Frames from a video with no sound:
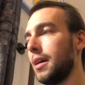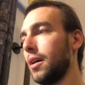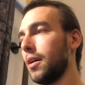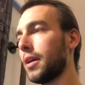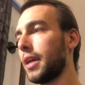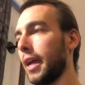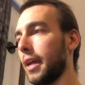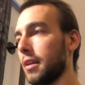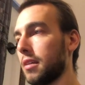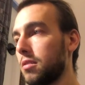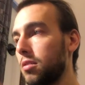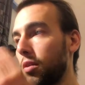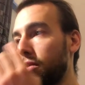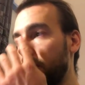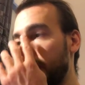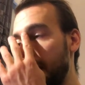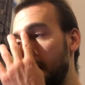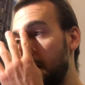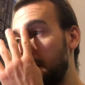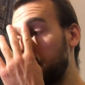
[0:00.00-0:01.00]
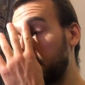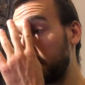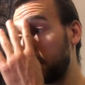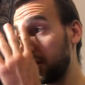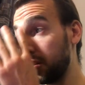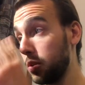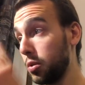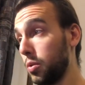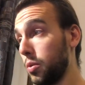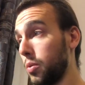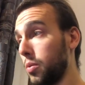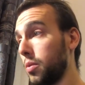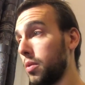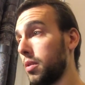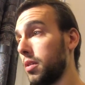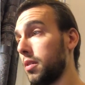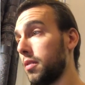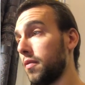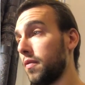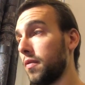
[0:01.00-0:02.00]
Okay, so now I'm going to do,
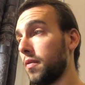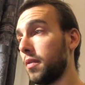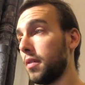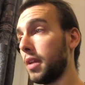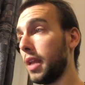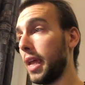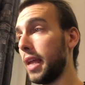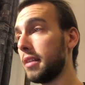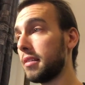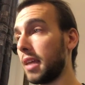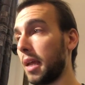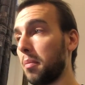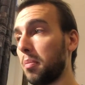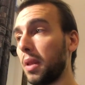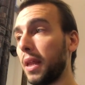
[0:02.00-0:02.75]
inside